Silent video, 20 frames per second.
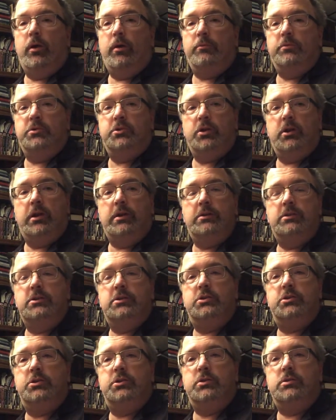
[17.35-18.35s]
I'm trying to
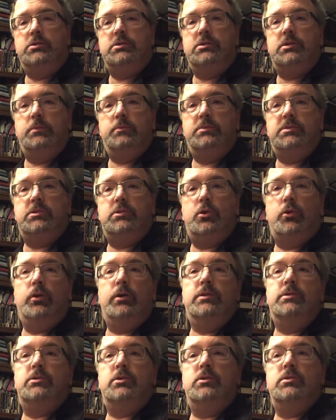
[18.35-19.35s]
choose some
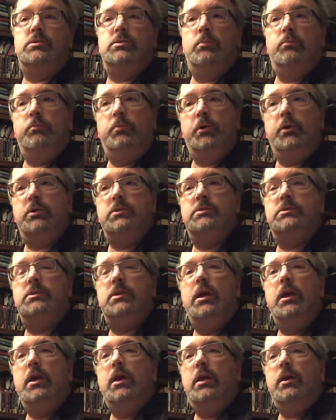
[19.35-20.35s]
stories or some books
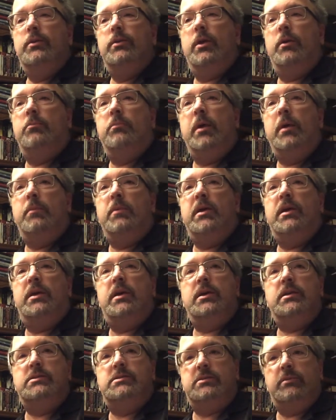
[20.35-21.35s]
that maybe
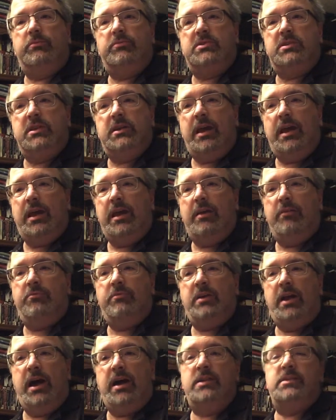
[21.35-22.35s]
kids of today have
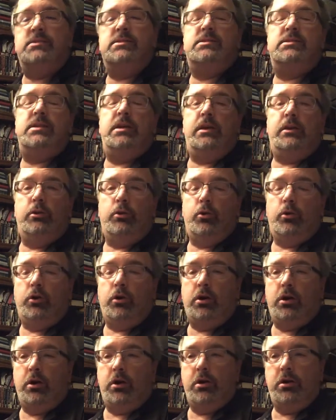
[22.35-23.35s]
not seen or
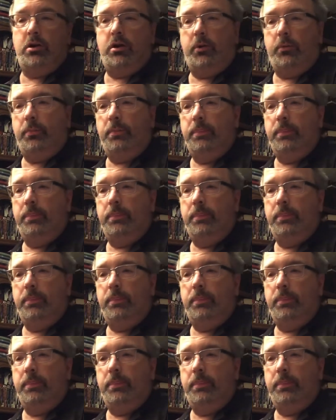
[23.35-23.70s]
heard.